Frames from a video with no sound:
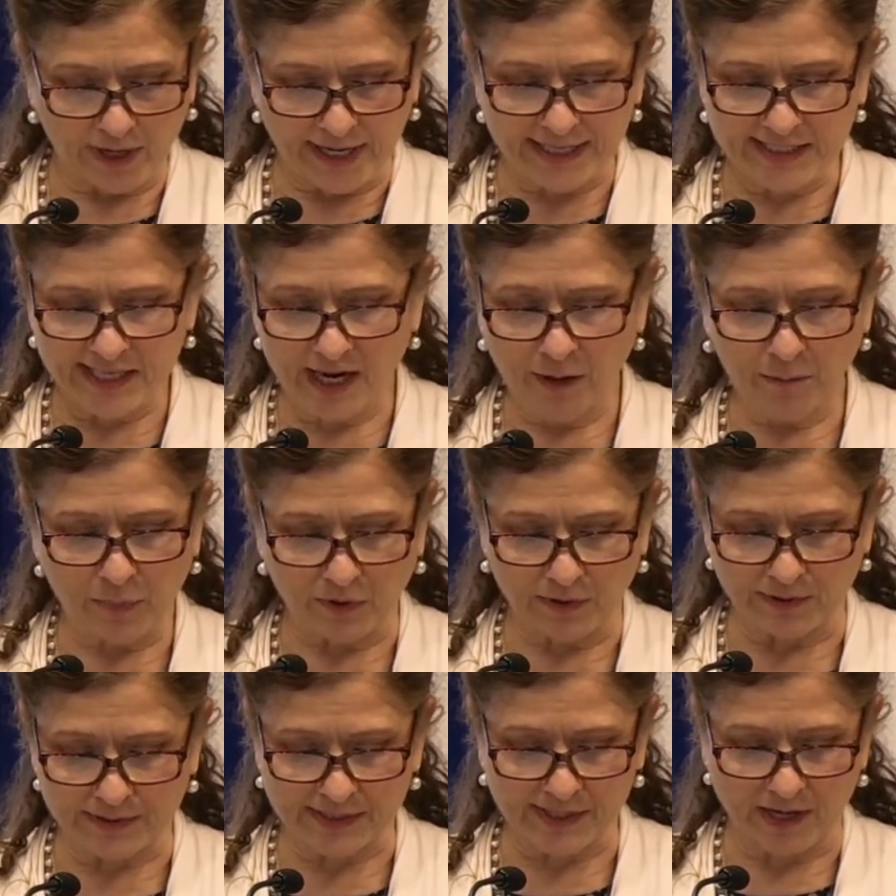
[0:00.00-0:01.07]

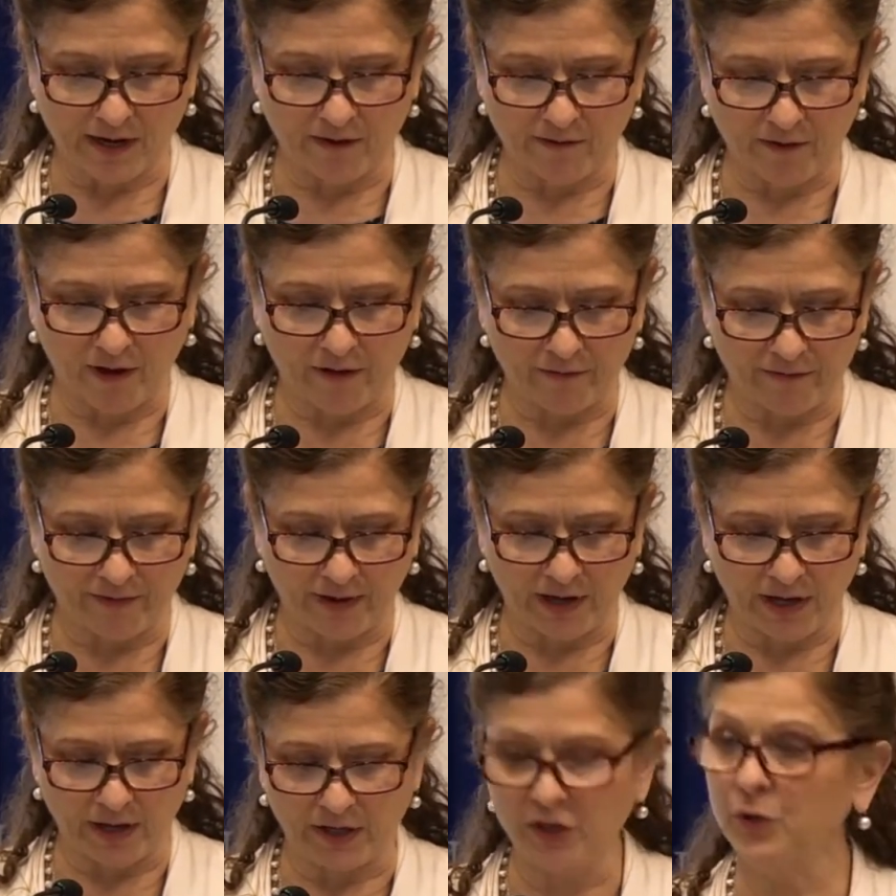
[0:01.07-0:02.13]
examples of, of
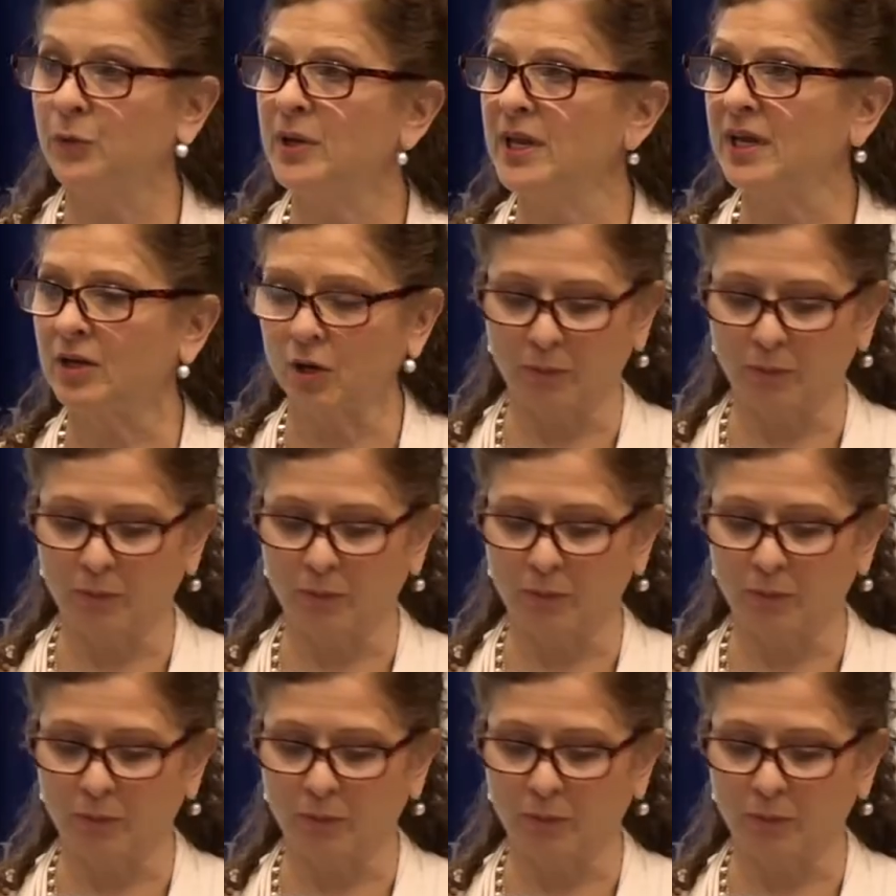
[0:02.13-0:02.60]
uh, unique